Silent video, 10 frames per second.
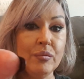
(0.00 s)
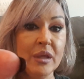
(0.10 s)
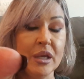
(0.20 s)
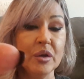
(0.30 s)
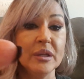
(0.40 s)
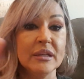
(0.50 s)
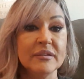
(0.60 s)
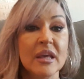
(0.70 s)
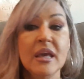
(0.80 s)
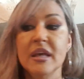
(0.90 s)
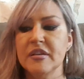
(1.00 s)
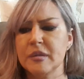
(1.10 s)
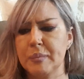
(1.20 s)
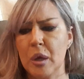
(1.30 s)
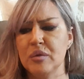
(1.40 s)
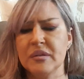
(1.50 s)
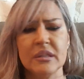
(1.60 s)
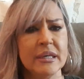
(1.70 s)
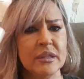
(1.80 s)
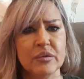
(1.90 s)
Here it is.
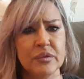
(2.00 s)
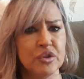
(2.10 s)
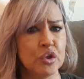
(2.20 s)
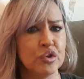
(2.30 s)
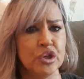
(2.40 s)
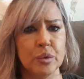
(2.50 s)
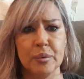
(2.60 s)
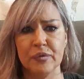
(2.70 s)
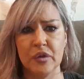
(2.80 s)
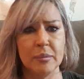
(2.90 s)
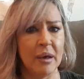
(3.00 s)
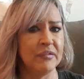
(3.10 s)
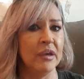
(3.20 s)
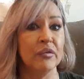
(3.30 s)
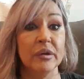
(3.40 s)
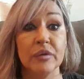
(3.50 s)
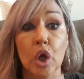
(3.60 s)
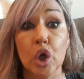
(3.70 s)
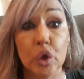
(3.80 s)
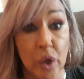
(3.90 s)
Supposedly there's a Churchill perfume. I've never even
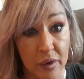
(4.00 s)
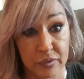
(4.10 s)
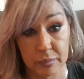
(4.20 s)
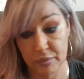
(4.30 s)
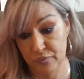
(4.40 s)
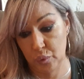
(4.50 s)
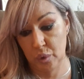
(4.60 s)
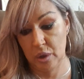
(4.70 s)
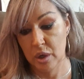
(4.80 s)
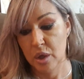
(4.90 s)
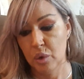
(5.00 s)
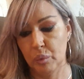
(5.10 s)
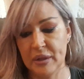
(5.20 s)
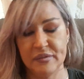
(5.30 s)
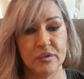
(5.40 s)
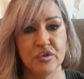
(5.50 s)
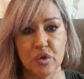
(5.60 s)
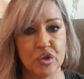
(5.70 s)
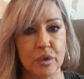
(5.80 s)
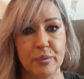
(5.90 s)
heard of it before. Winston
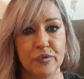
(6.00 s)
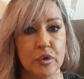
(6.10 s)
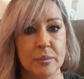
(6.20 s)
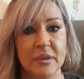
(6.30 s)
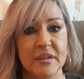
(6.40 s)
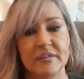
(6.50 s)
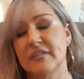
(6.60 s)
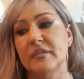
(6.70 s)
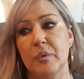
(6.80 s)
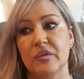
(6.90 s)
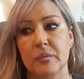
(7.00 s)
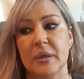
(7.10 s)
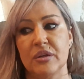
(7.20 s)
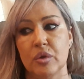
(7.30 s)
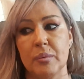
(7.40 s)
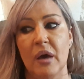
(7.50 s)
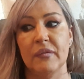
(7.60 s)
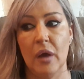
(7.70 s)
Churchill perfume that this is supposed to be a dupe of.